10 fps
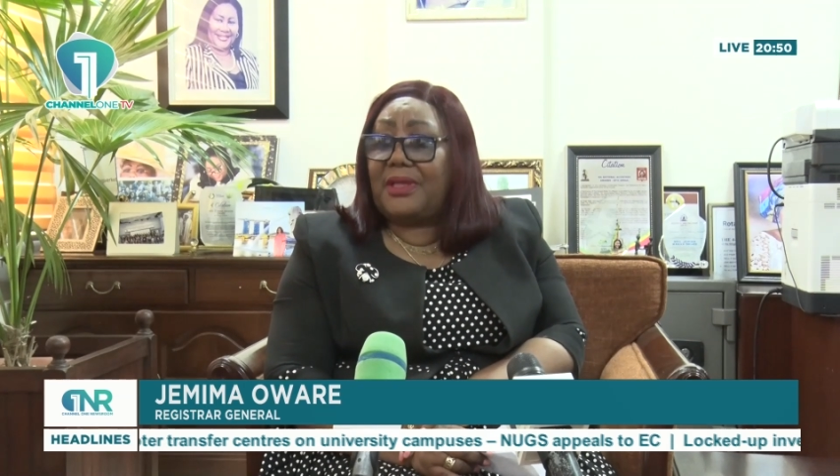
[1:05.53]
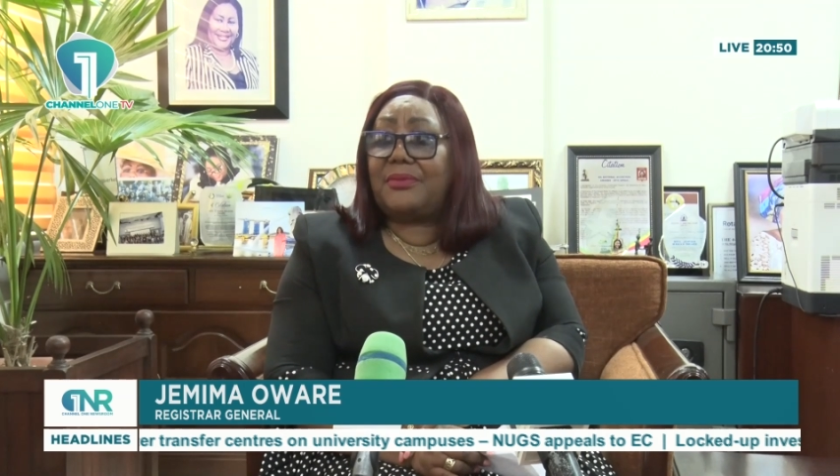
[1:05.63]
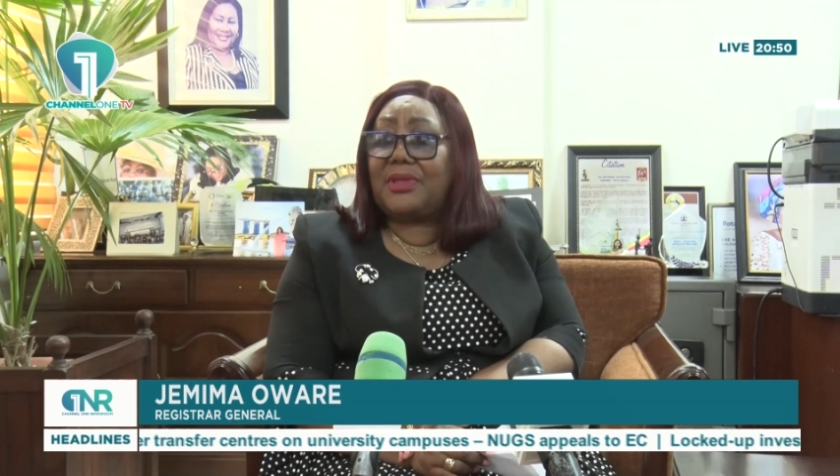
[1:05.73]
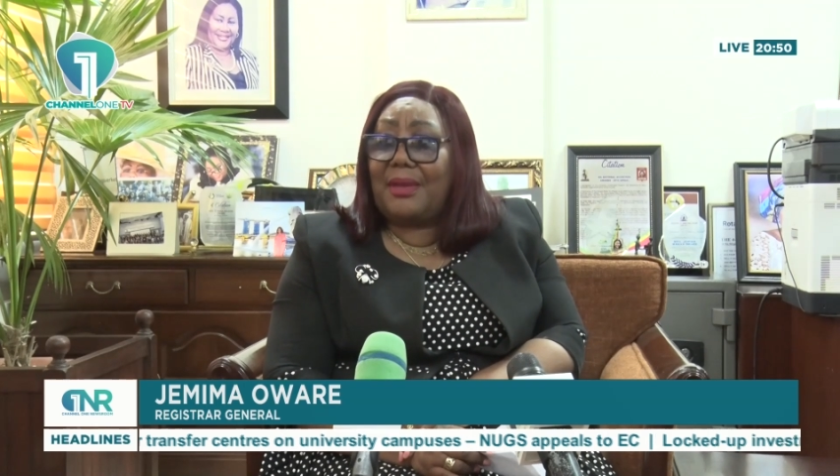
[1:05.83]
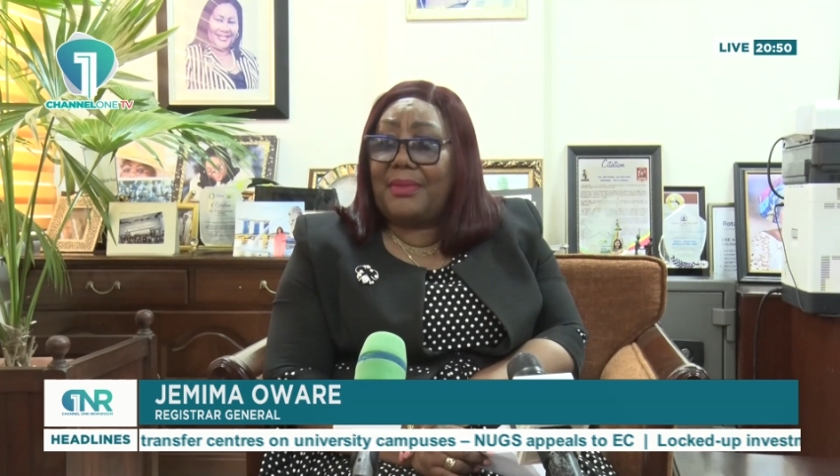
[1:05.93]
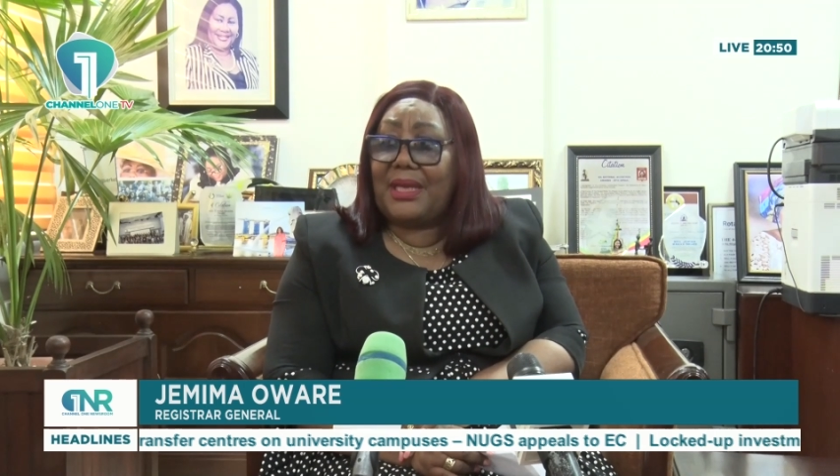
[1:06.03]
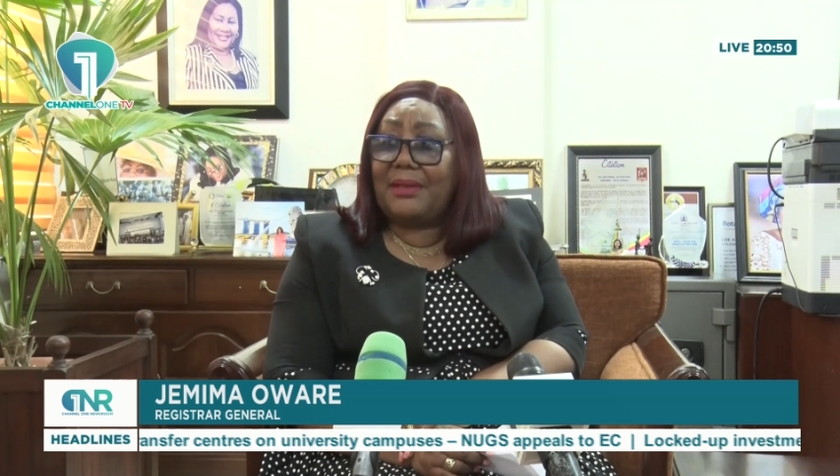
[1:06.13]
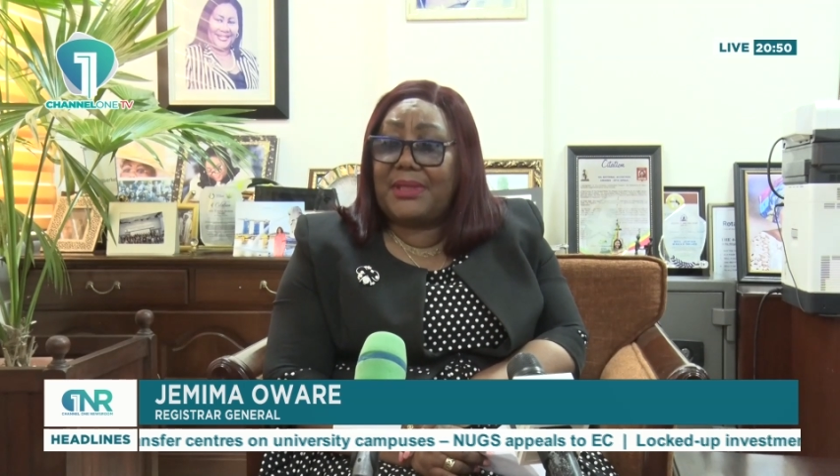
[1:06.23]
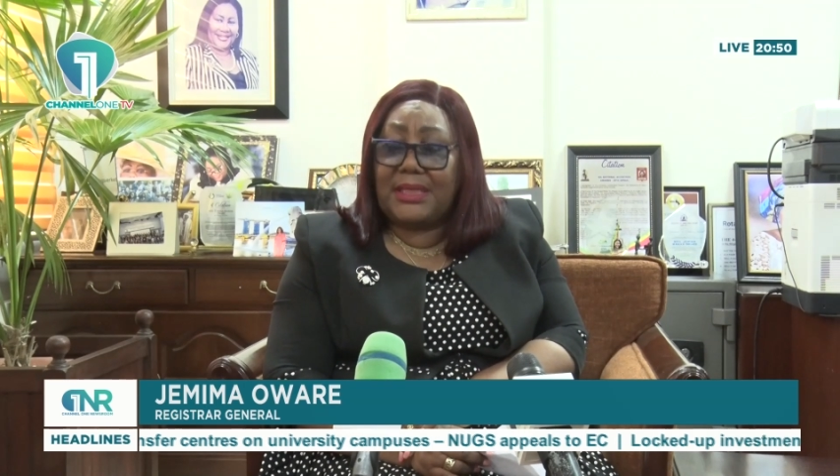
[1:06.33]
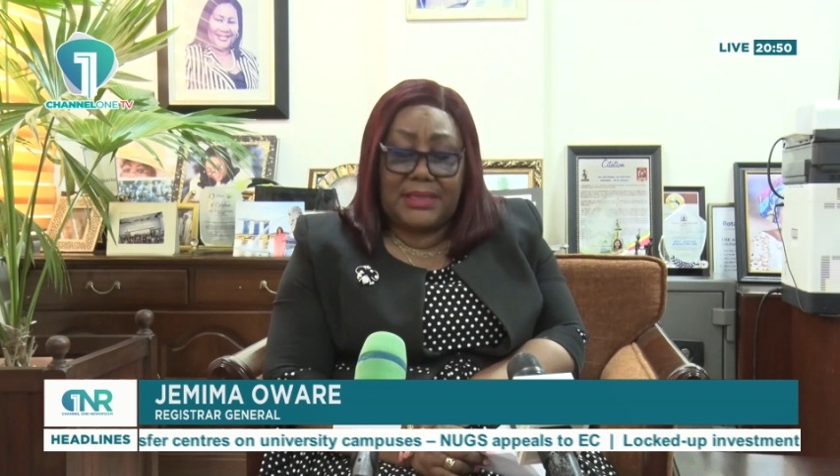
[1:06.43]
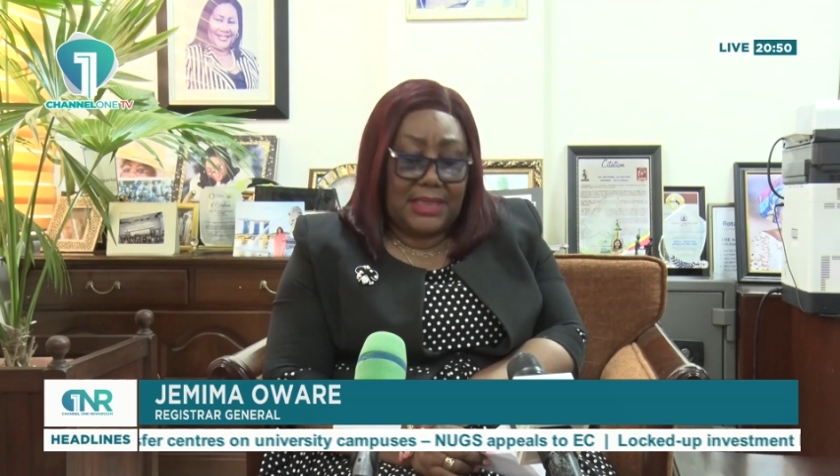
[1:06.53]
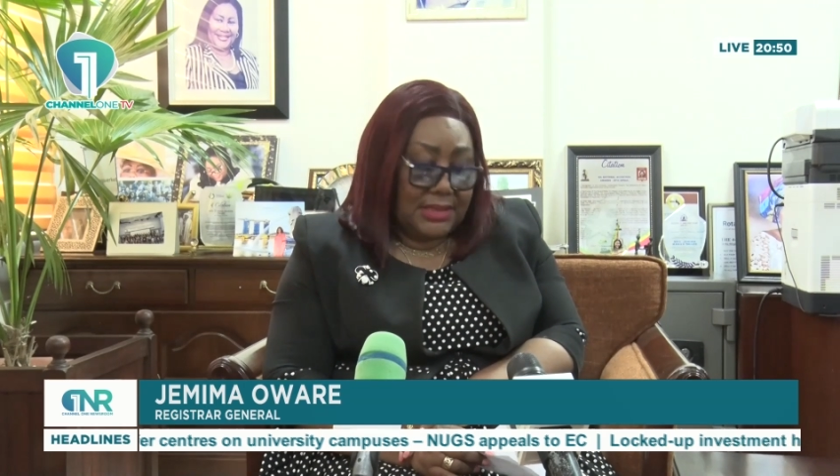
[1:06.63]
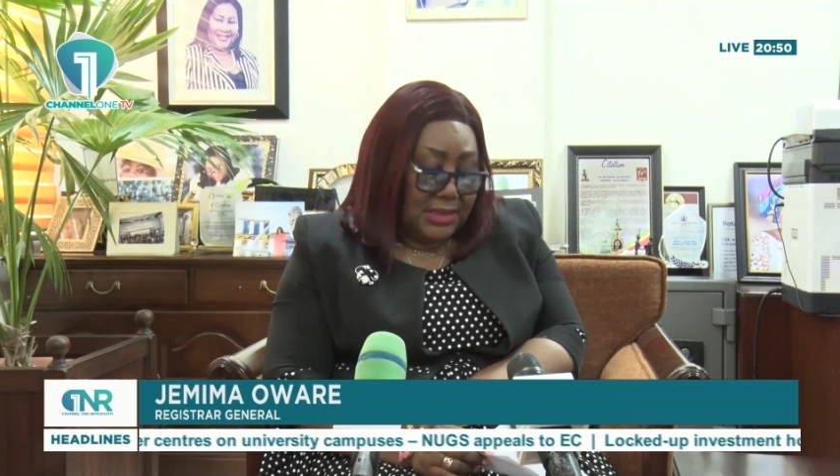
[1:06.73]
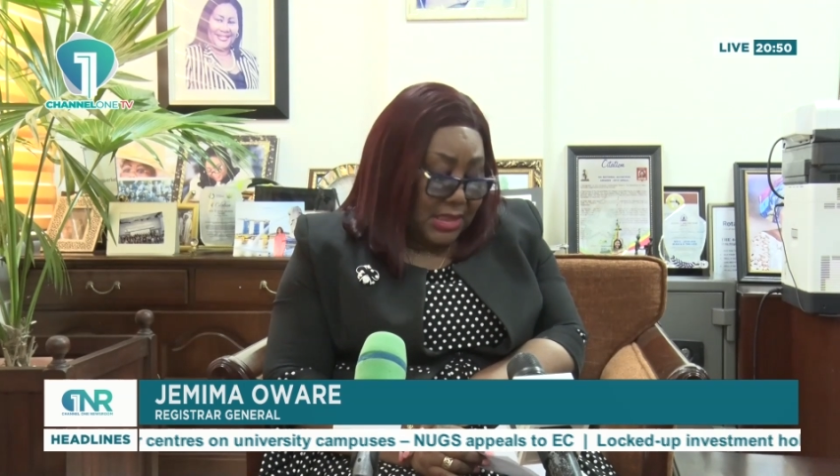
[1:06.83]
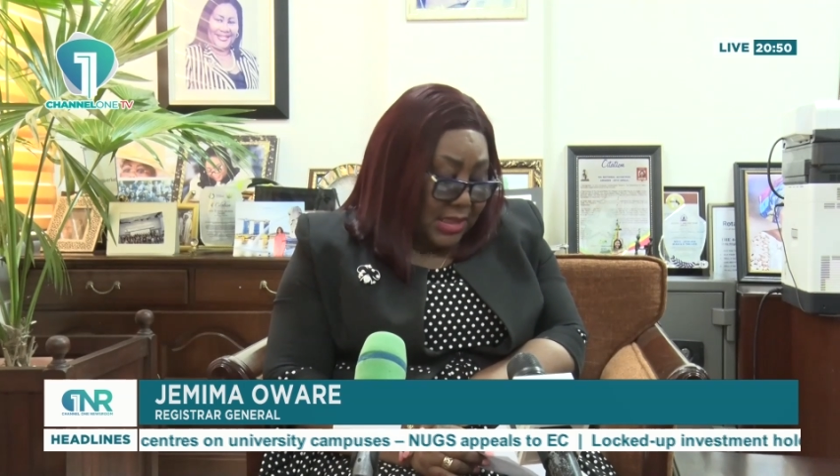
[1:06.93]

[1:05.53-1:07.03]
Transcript: them to come and update us.